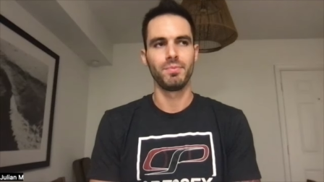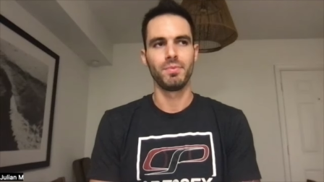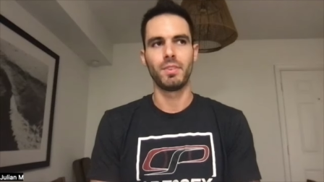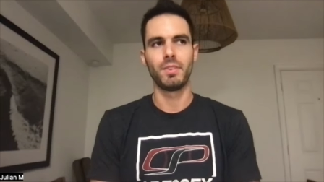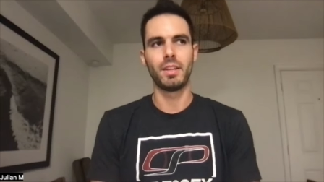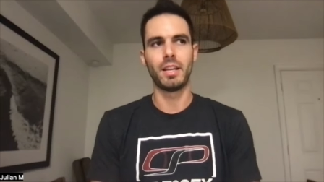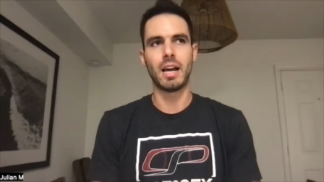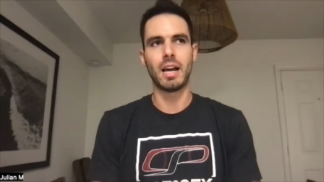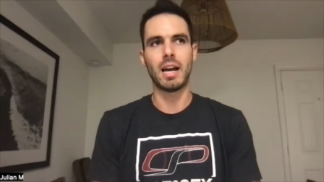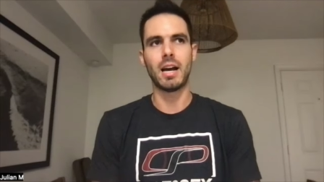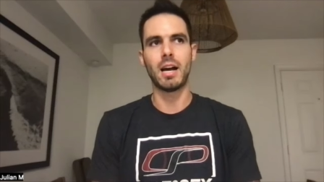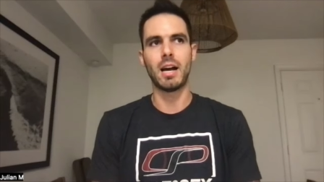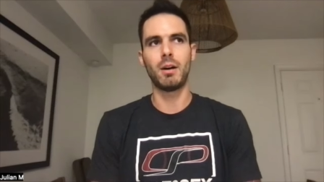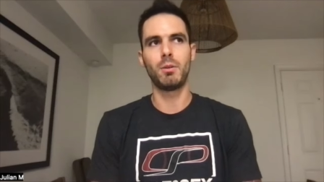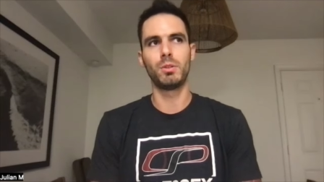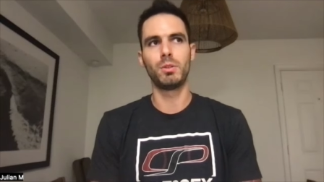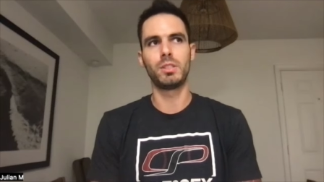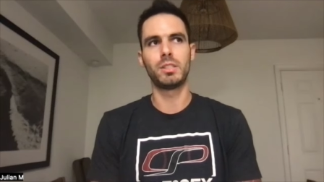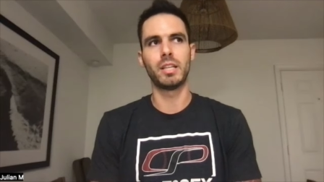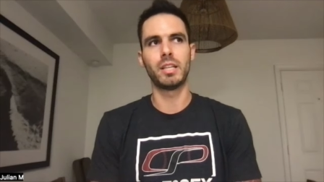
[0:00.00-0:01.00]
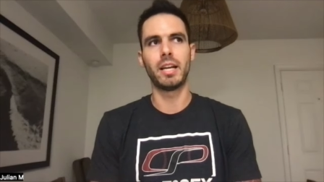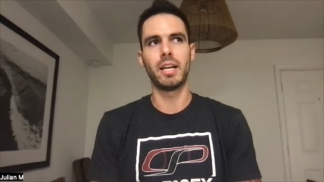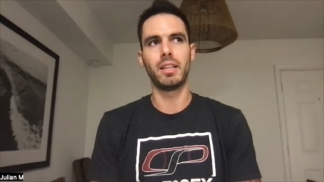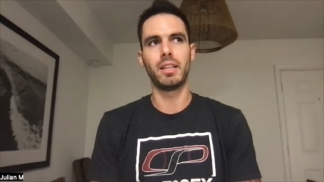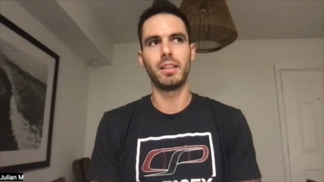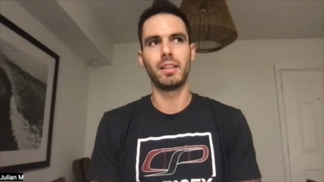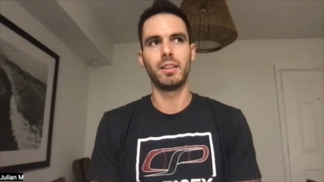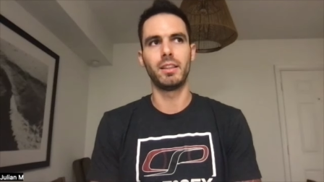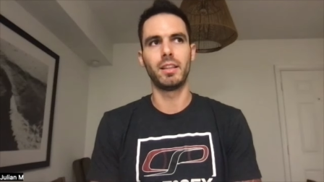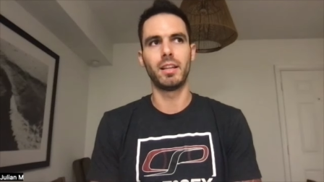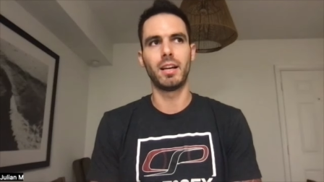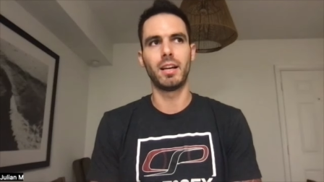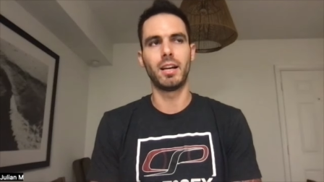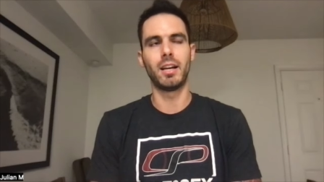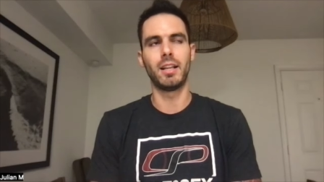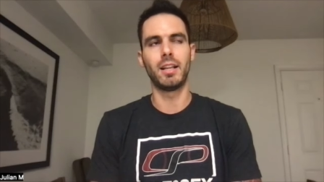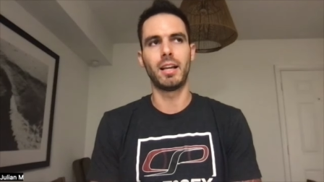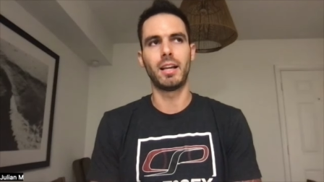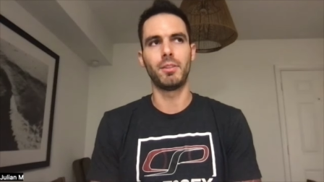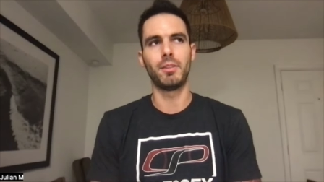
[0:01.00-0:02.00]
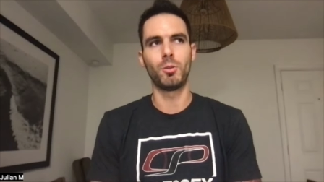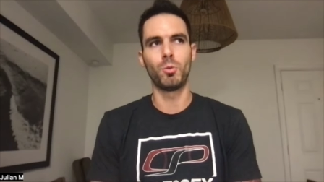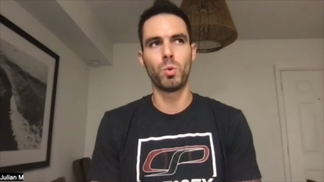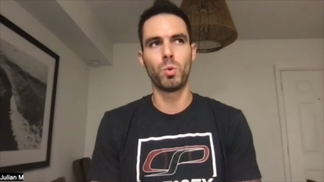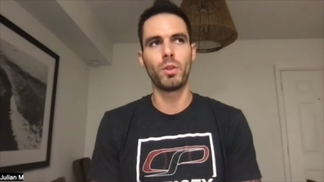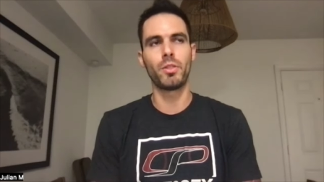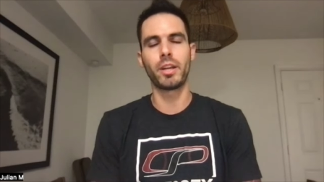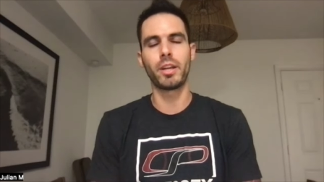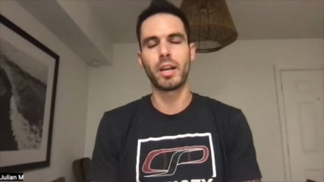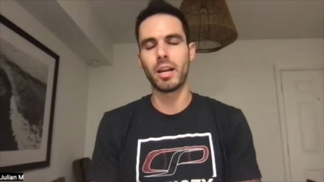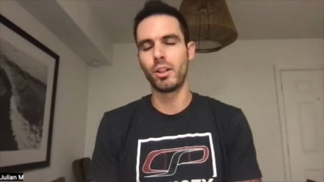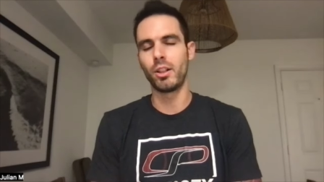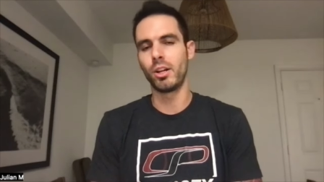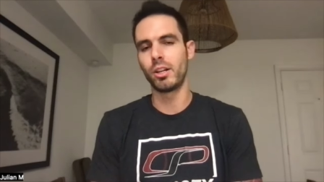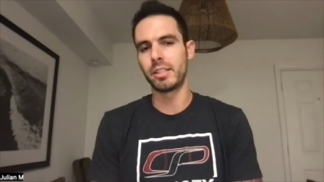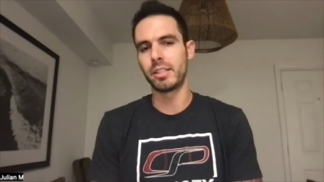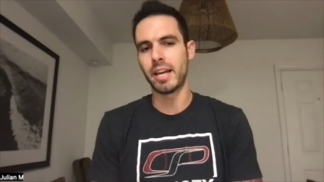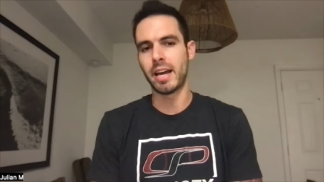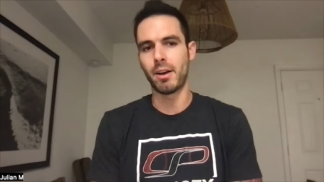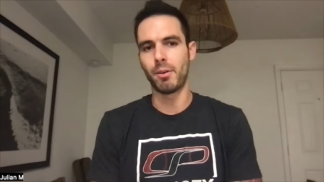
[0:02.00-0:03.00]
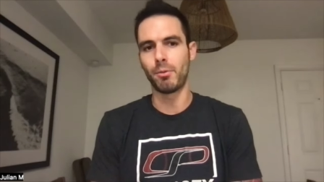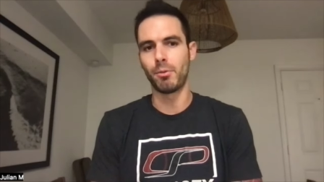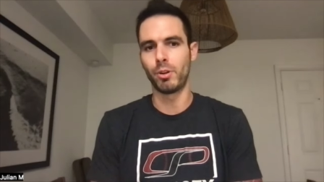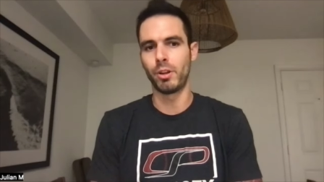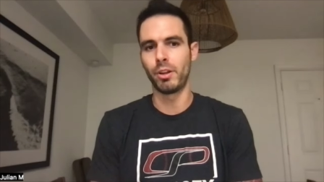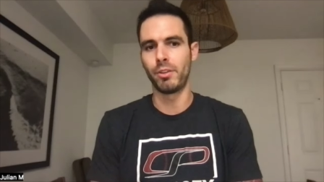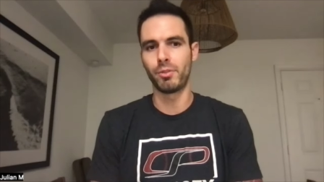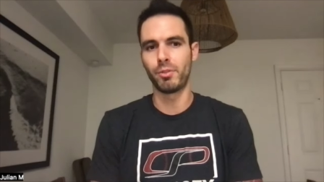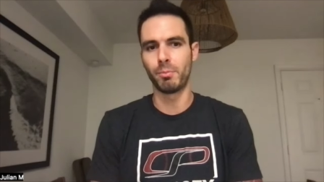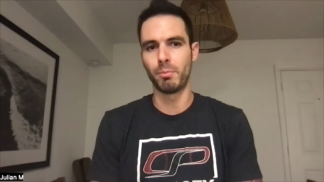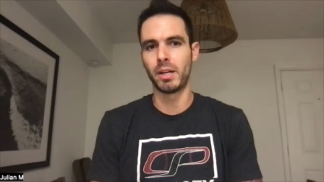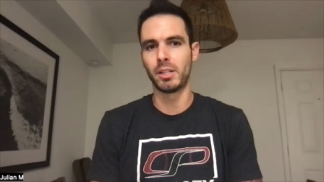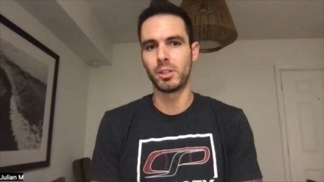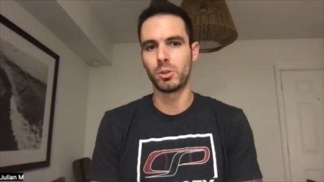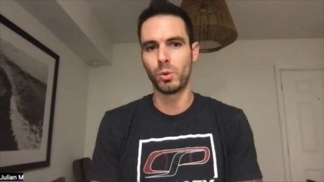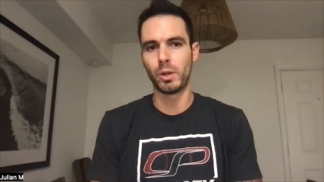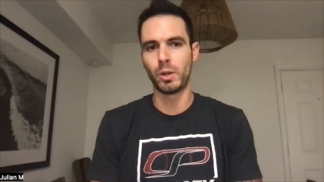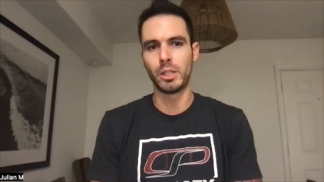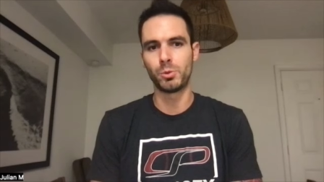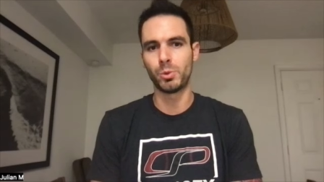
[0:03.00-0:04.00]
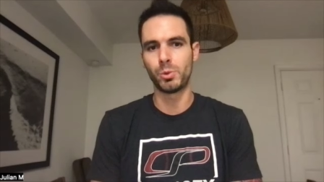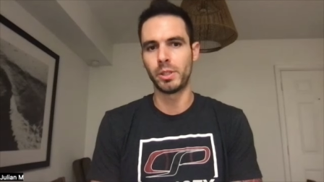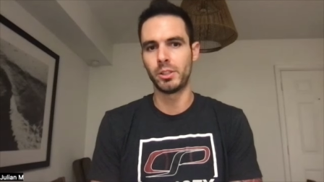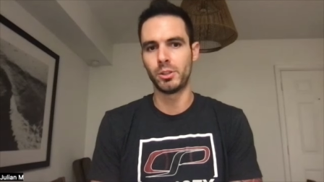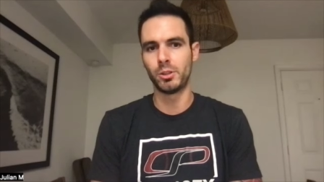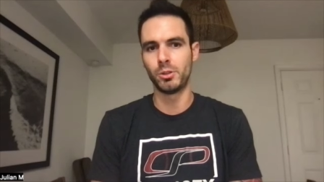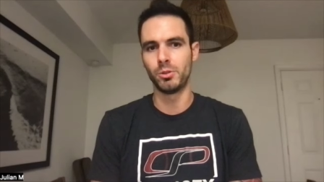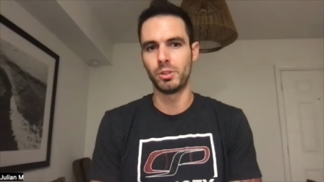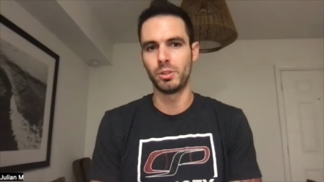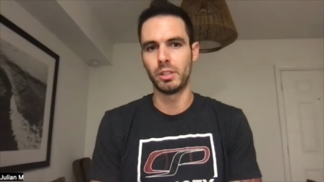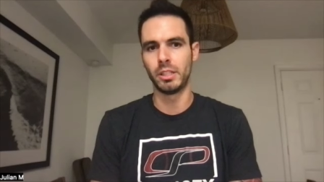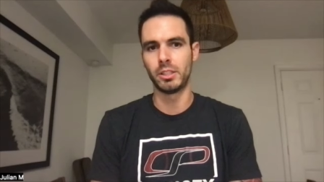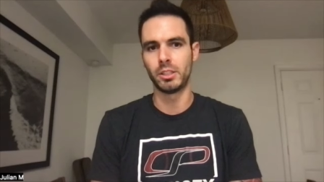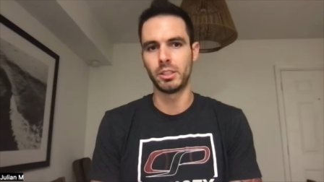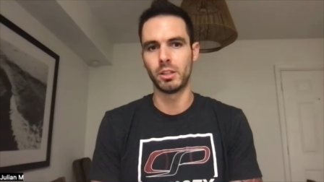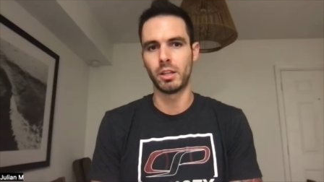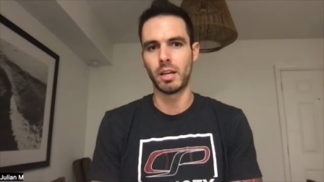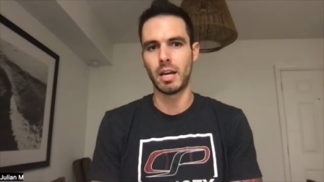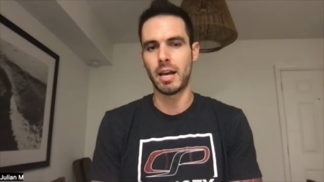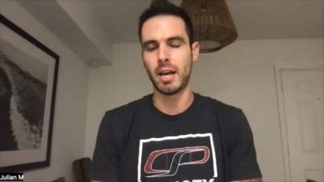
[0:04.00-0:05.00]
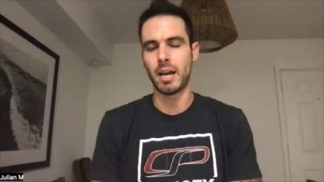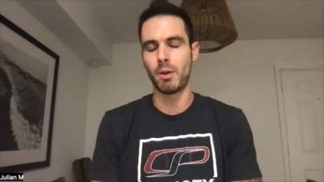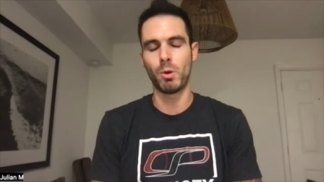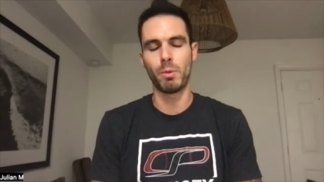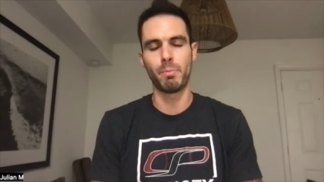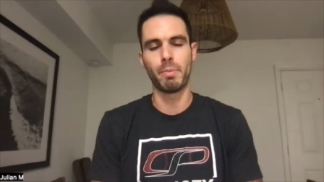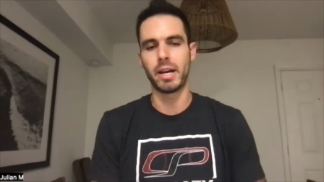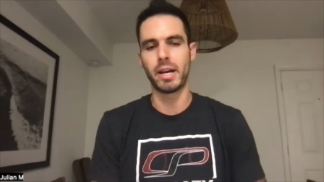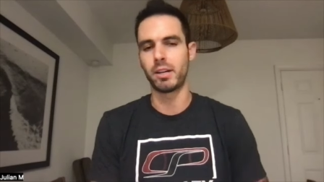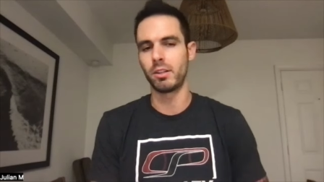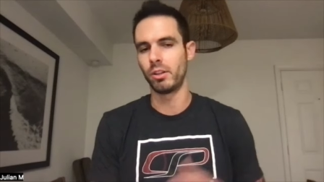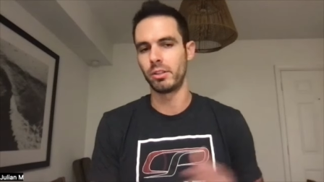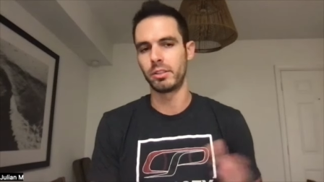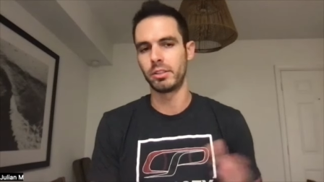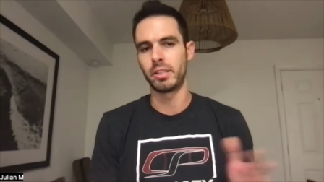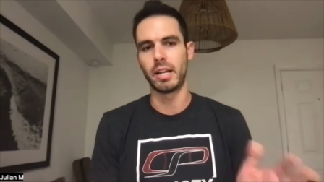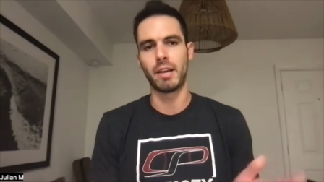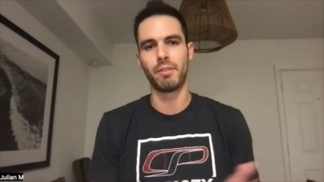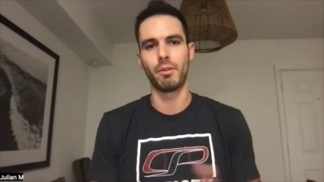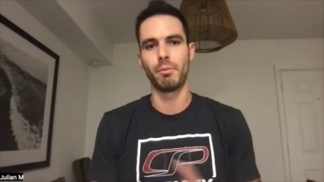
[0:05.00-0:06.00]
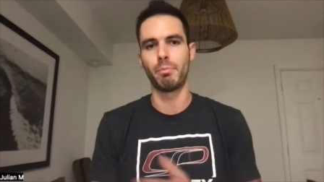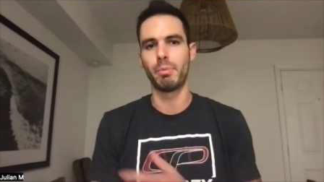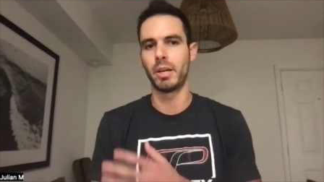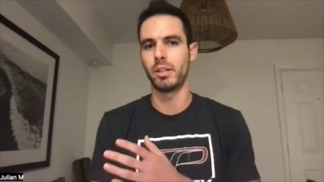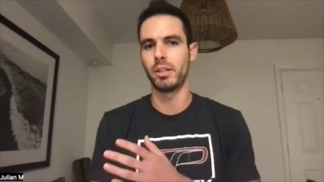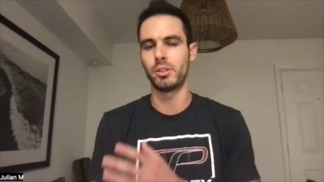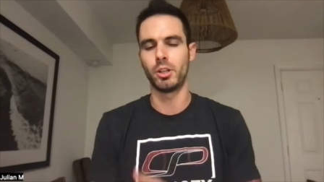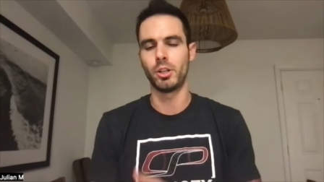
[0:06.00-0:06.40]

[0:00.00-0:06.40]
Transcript: yeah, I, would say the one thing I looked at really from my 2022 season, I went back and looked at every pitch.